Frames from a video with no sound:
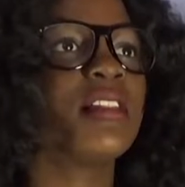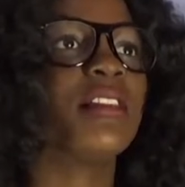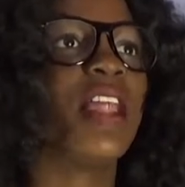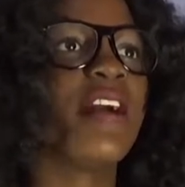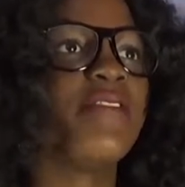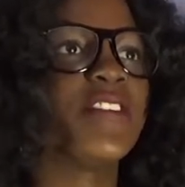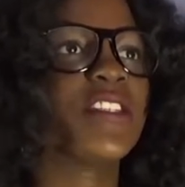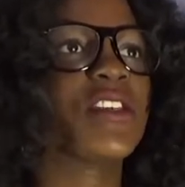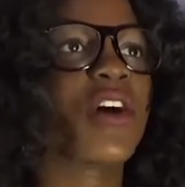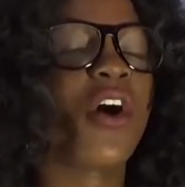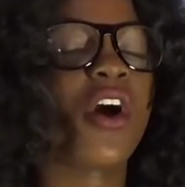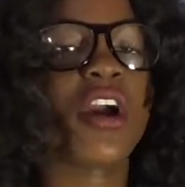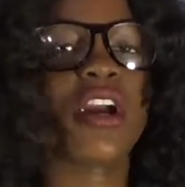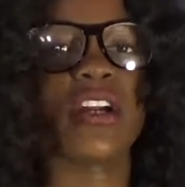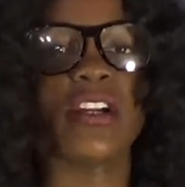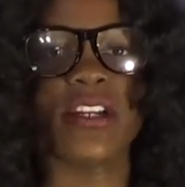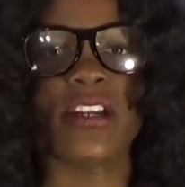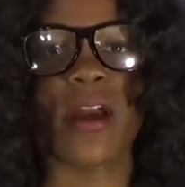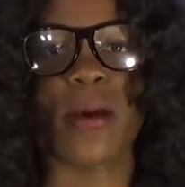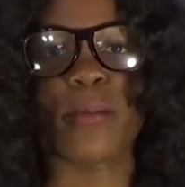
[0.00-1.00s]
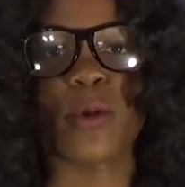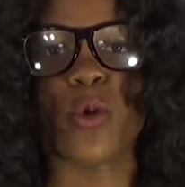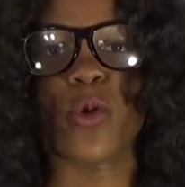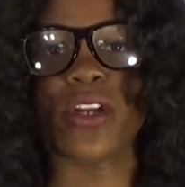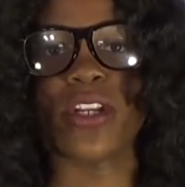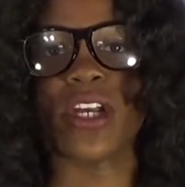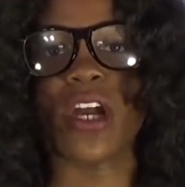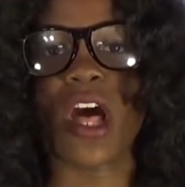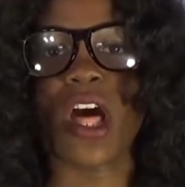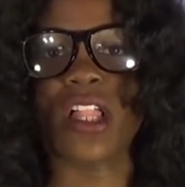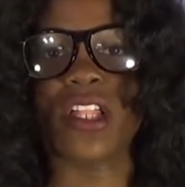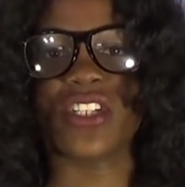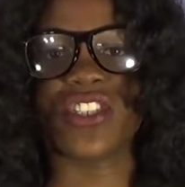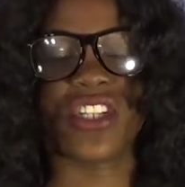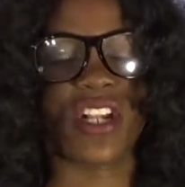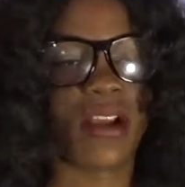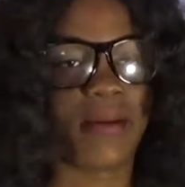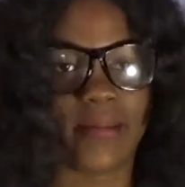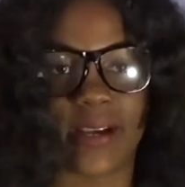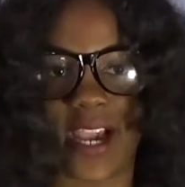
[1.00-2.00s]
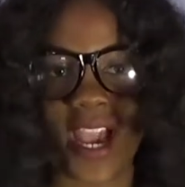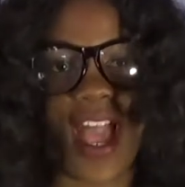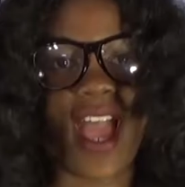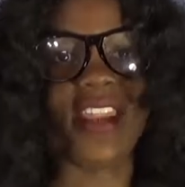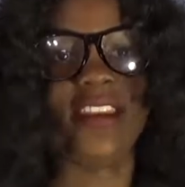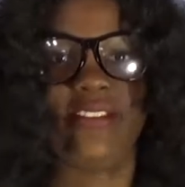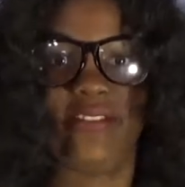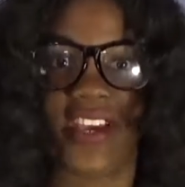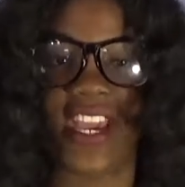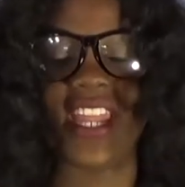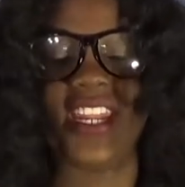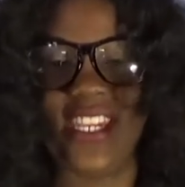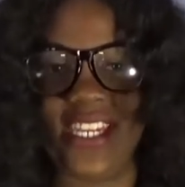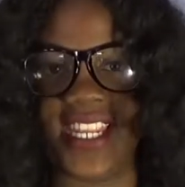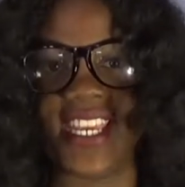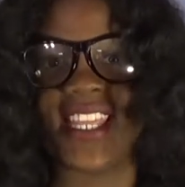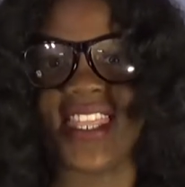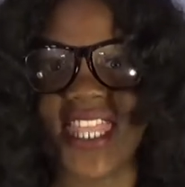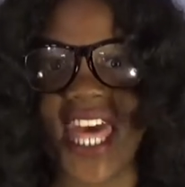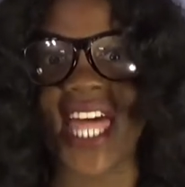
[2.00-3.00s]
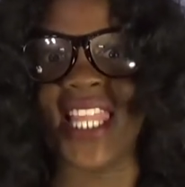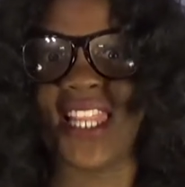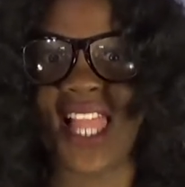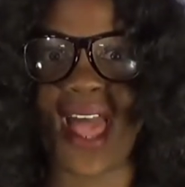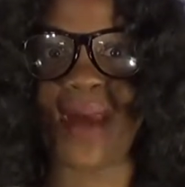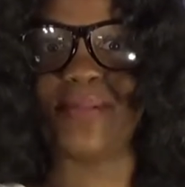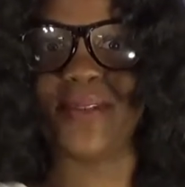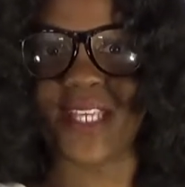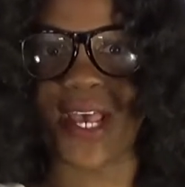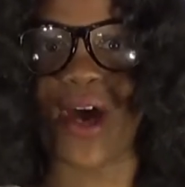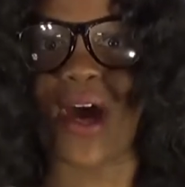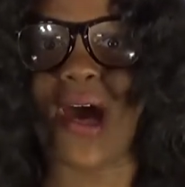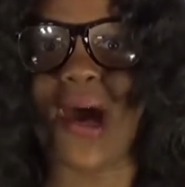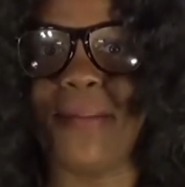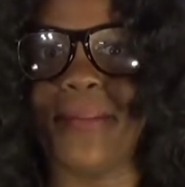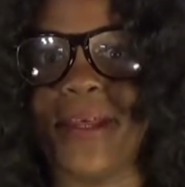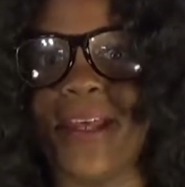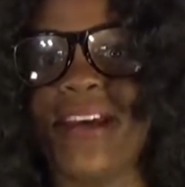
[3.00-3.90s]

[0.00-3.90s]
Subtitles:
Life is hard and I'm going to college and I'm kind of gonna need that laptop.